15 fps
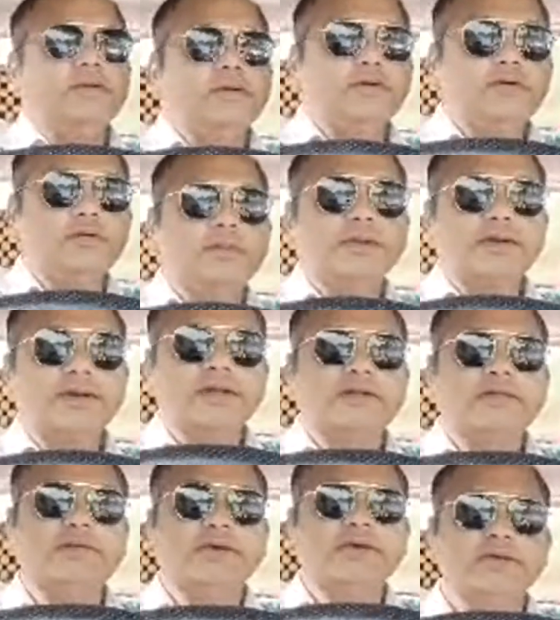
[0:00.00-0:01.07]
domain
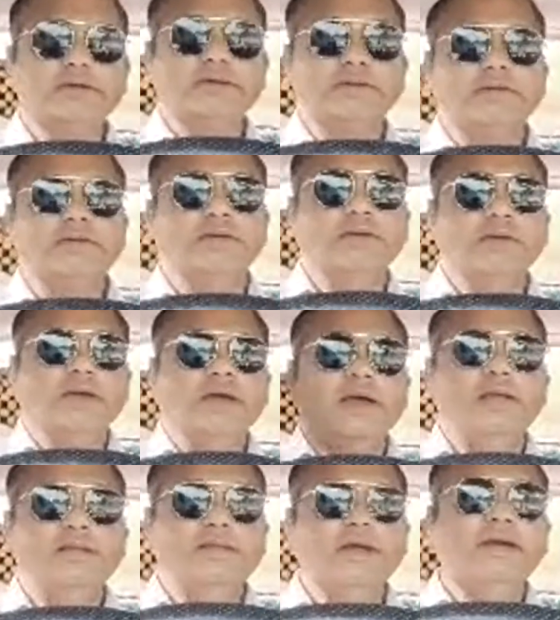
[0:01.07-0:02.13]
classification,
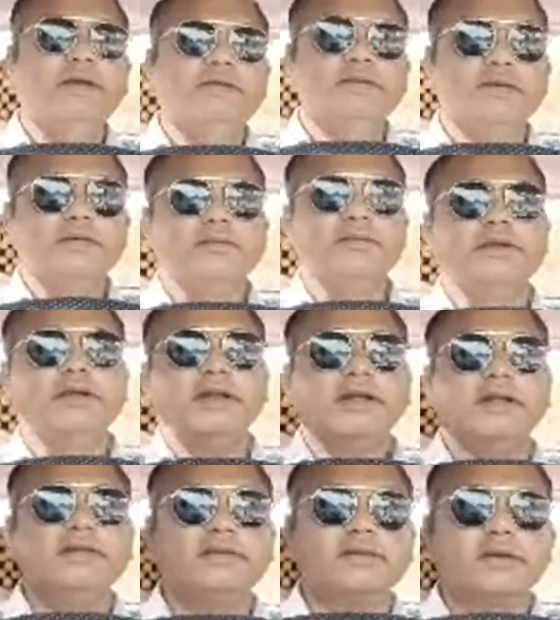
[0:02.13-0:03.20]
and that is considered
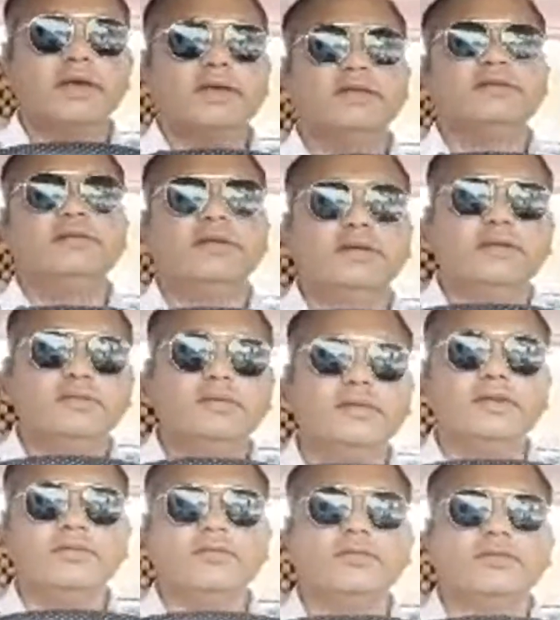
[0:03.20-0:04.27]
as class 0.